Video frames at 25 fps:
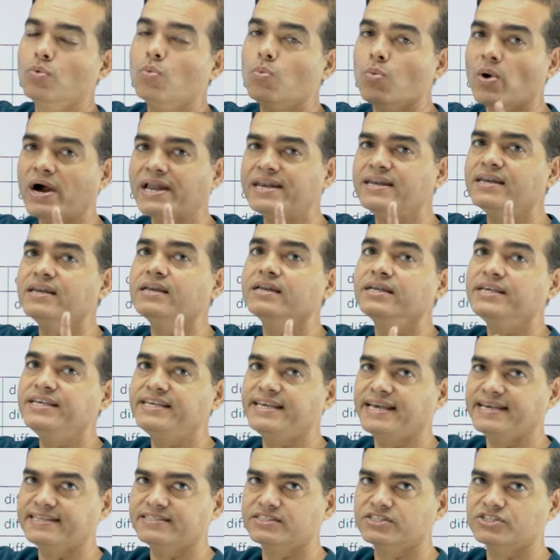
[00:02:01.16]
One,
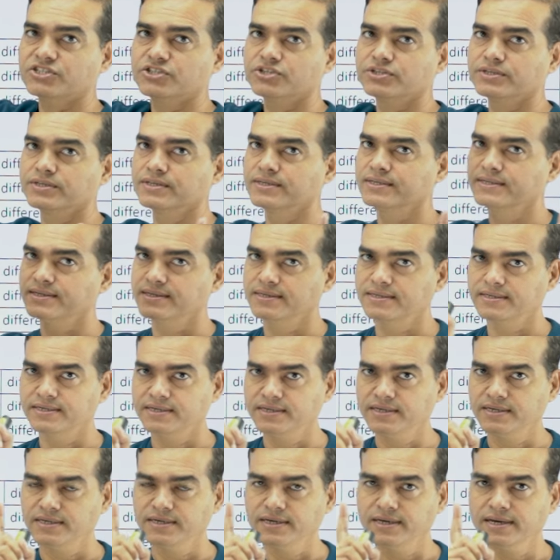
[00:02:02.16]
yes.
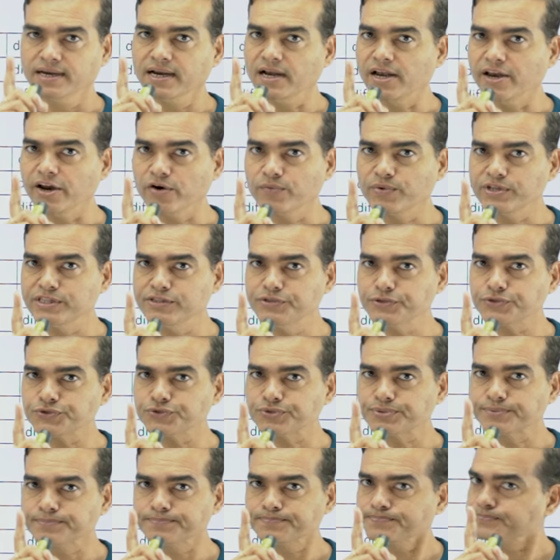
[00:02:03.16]
Clear with
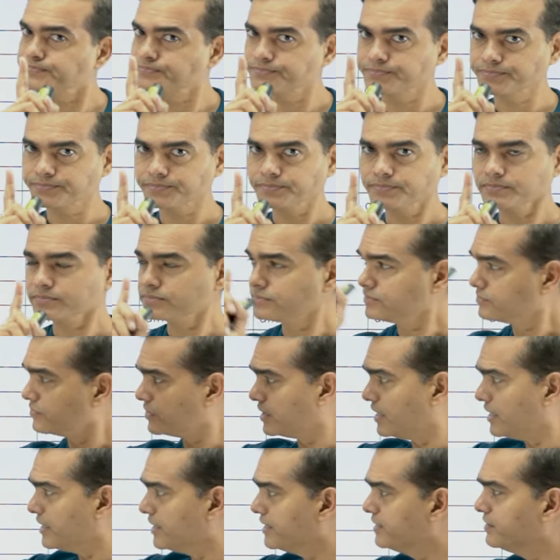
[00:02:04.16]
this?
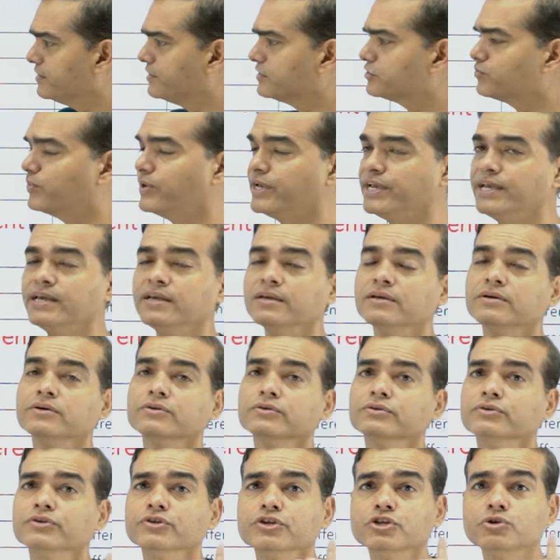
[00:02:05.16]
In this way,
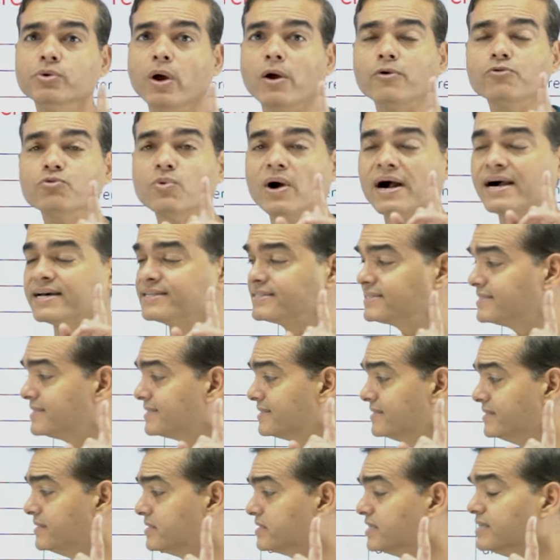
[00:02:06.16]
you have to answer
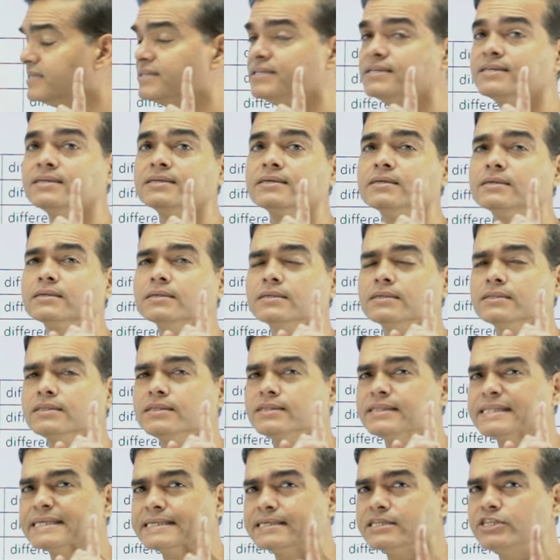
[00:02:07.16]
this
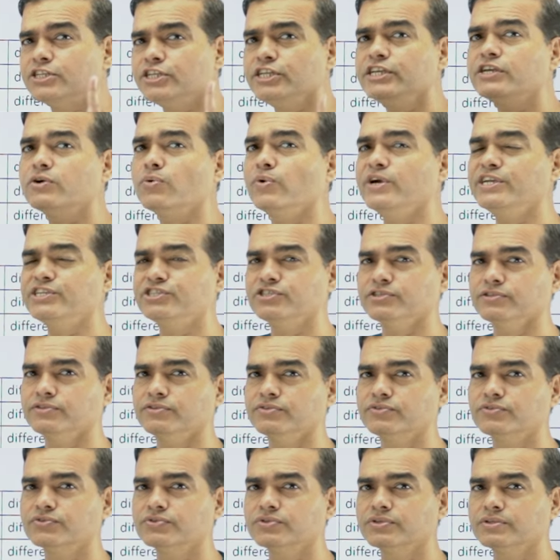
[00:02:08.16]
30
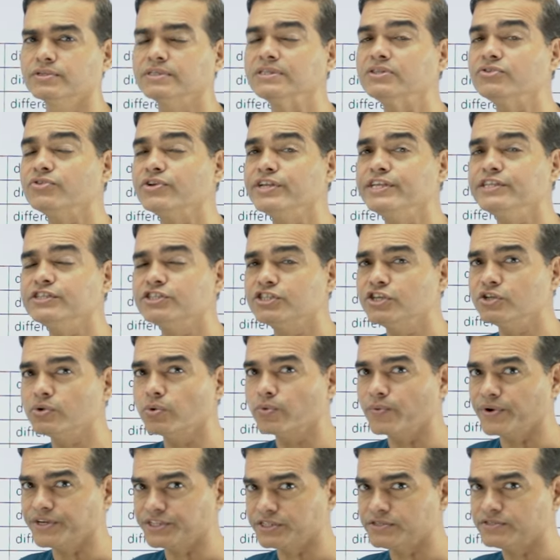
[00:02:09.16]
questions, 30
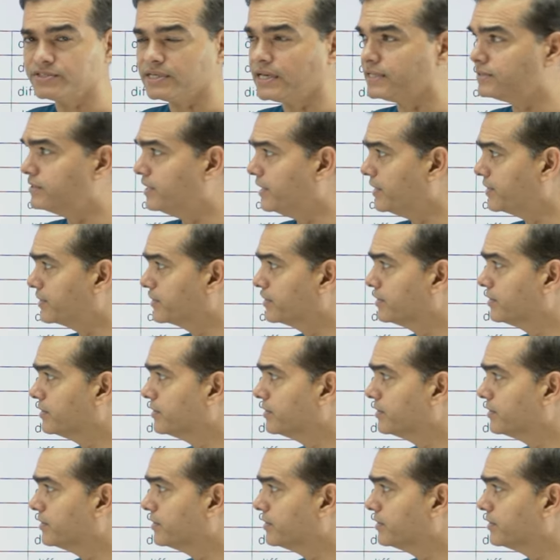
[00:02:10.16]
questions are there.